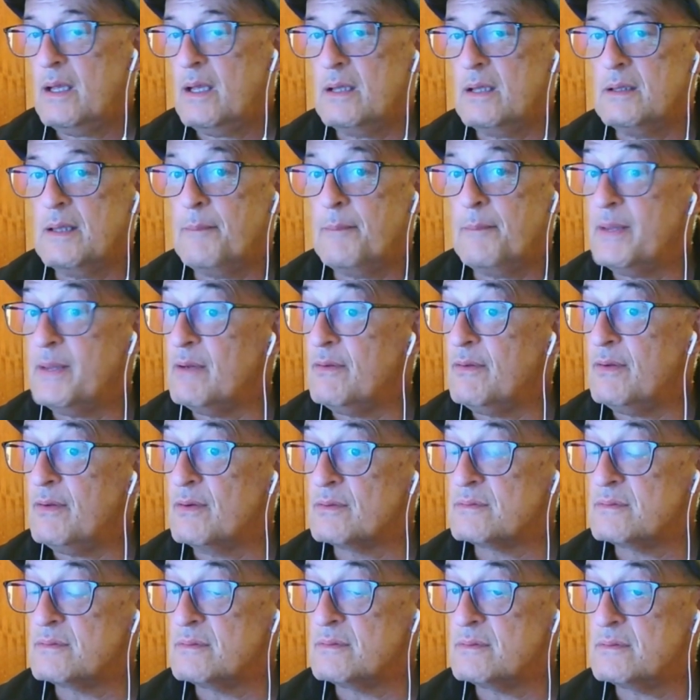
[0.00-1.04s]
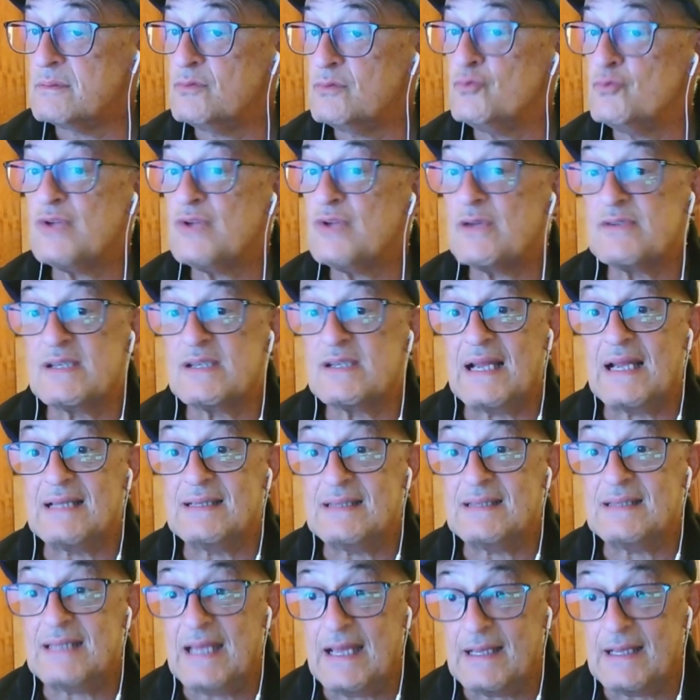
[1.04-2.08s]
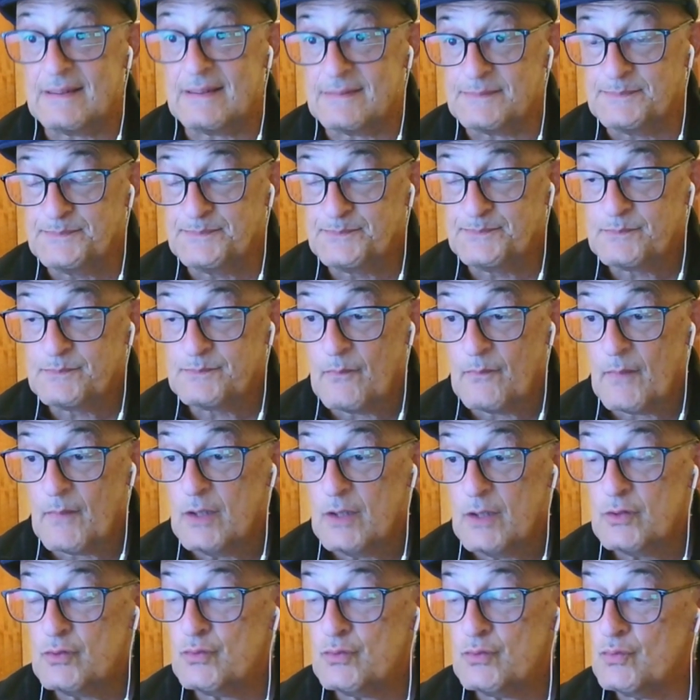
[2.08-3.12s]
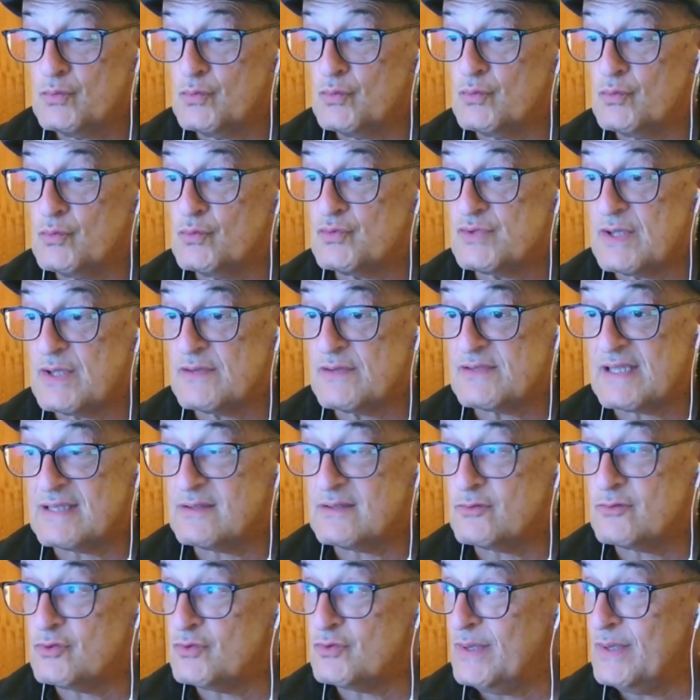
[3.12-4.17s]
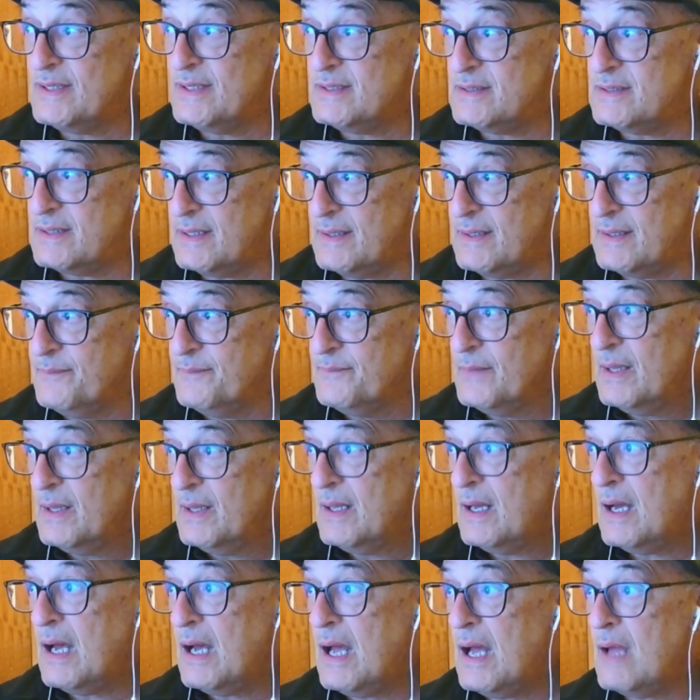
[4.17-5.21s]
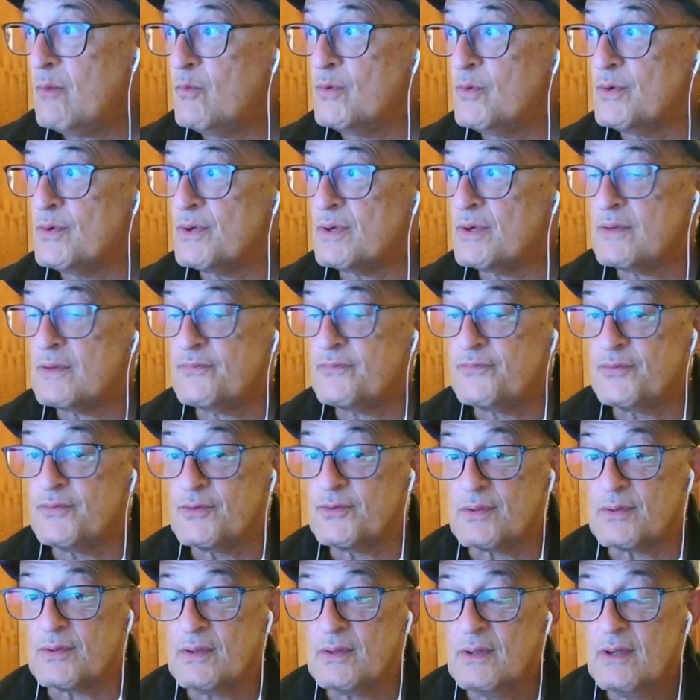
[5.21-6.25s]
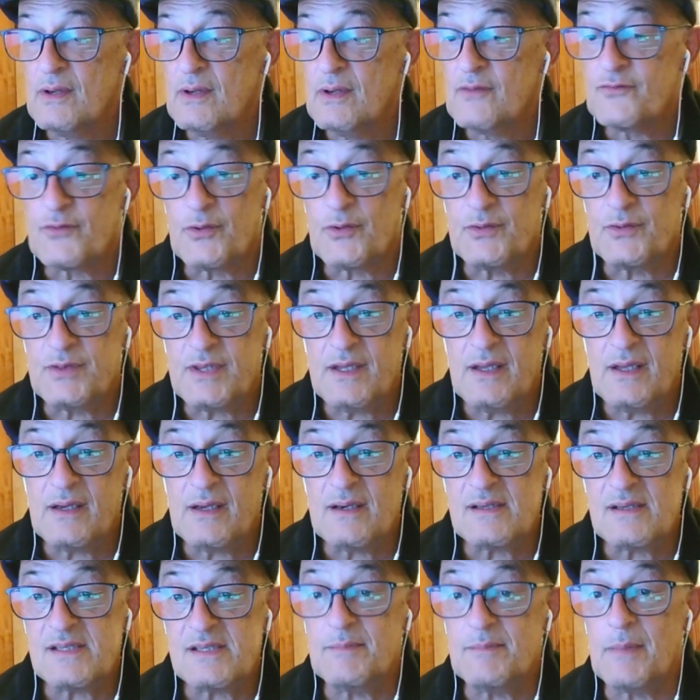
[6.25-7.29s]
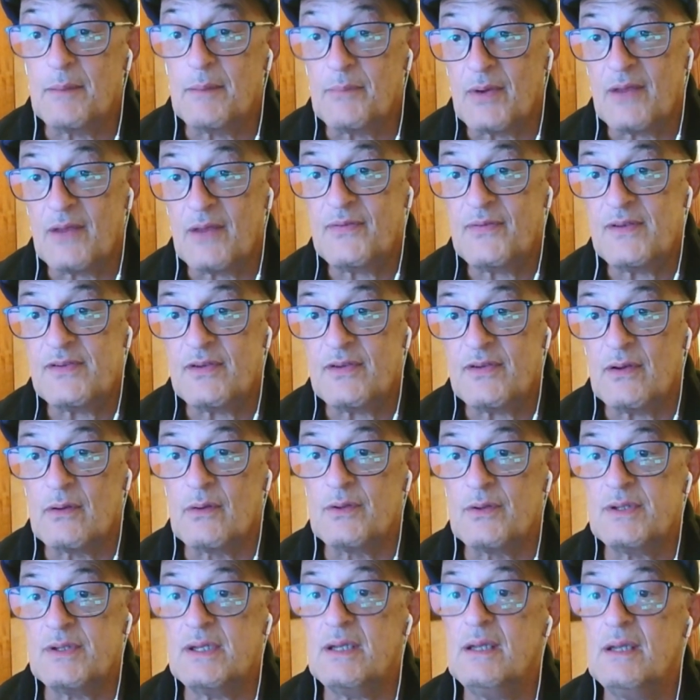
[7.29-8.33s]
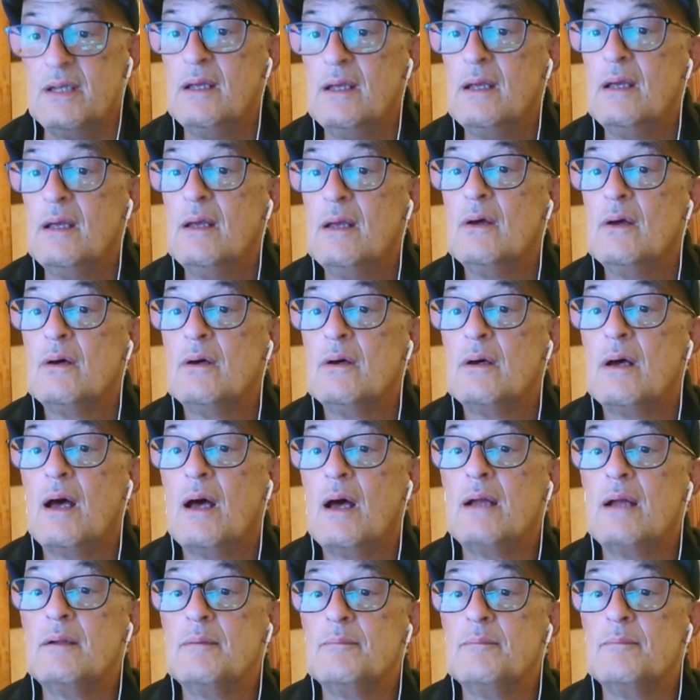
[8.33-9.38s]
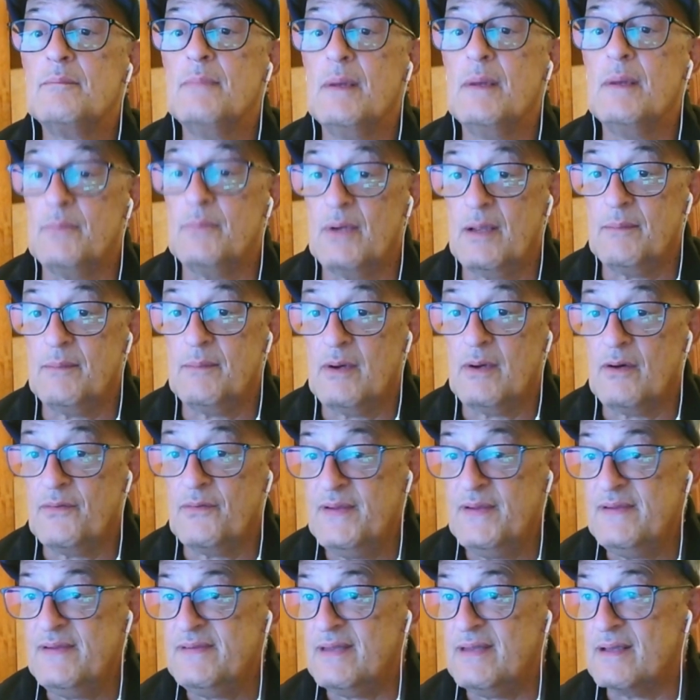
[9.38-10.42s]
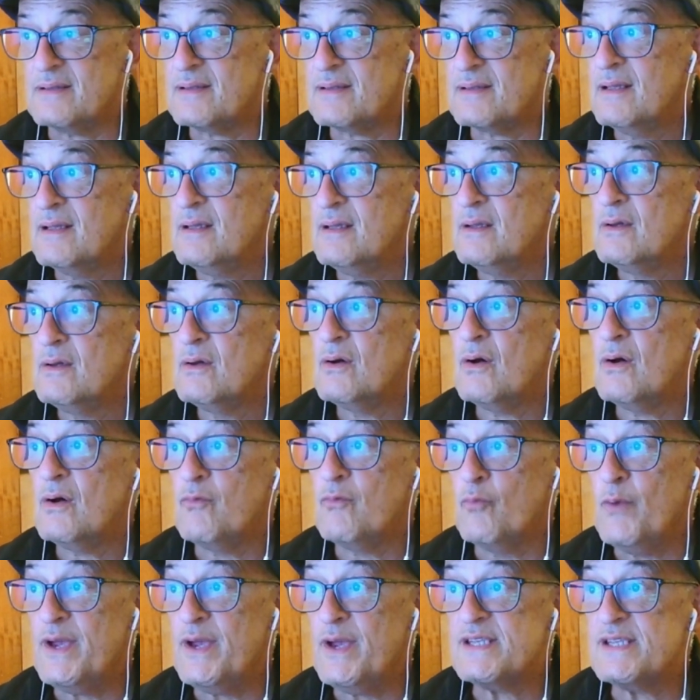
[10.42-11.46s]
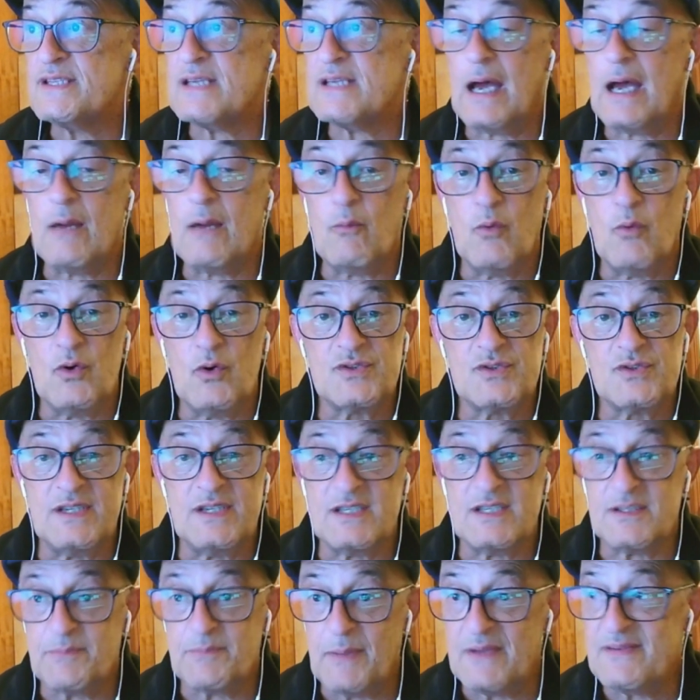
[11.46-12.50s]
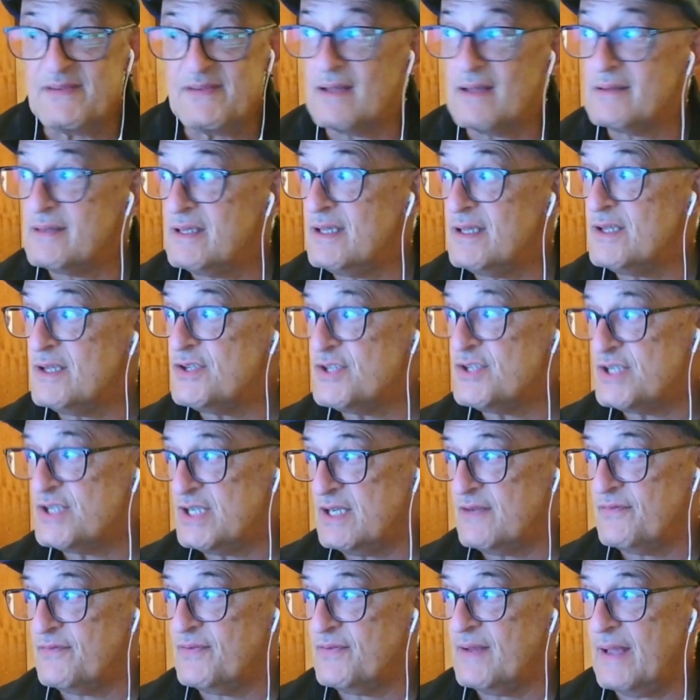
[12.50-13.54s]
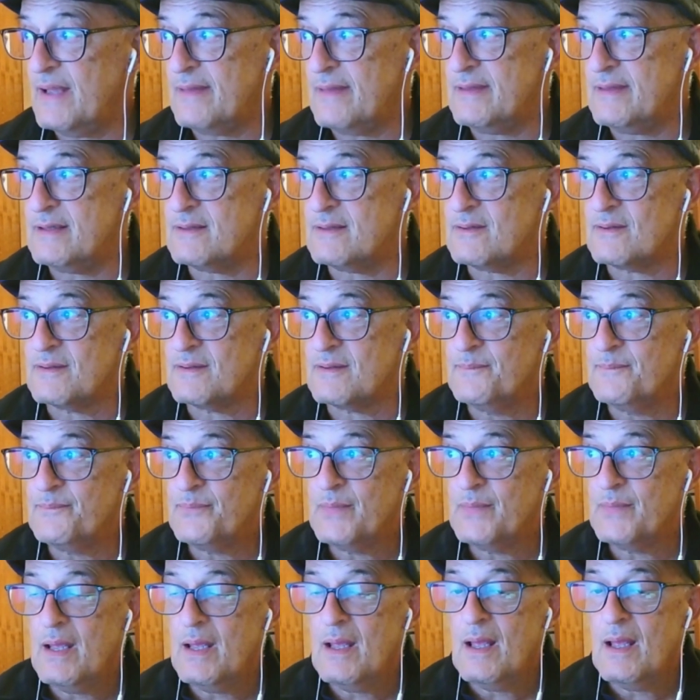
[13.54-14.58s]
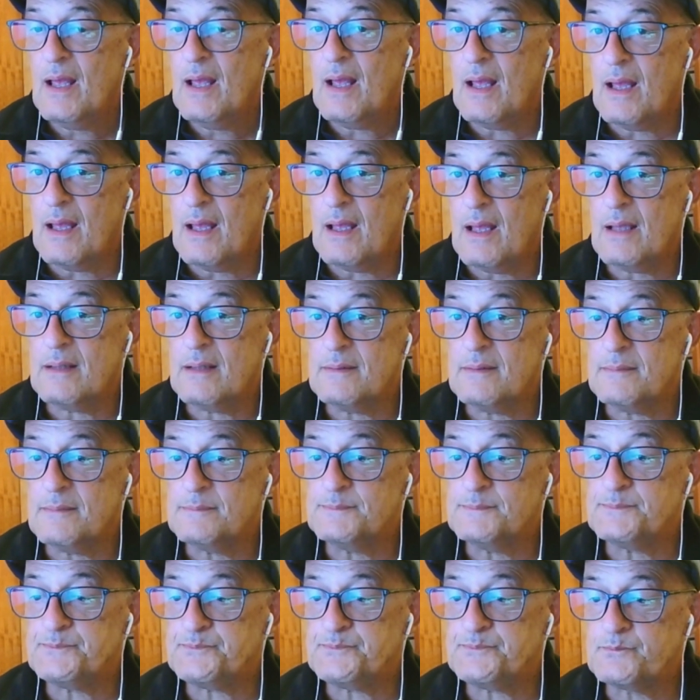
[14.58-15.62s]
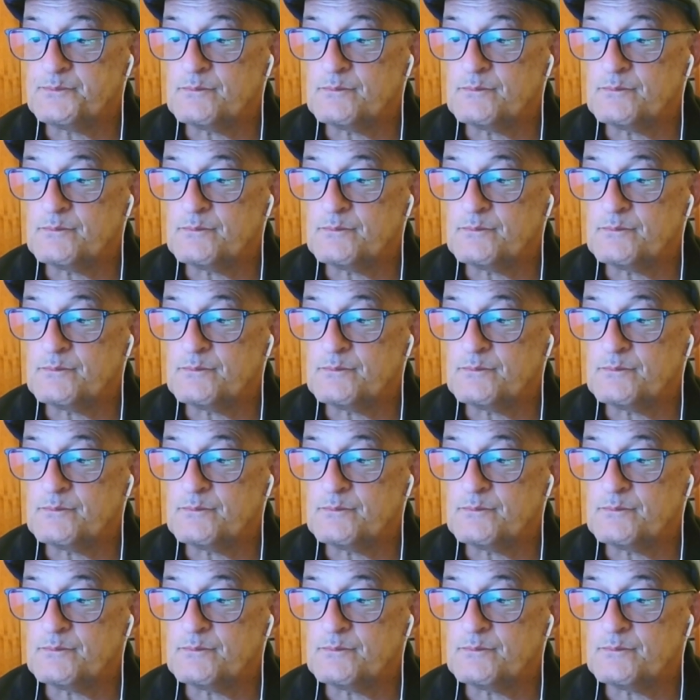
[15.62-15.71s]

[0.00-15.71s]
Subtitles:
In the period 2010 to 2020, I worked for Frontiers in Membrane Physiology and Membrane Biophysics, of which I was the specialty chief editor. And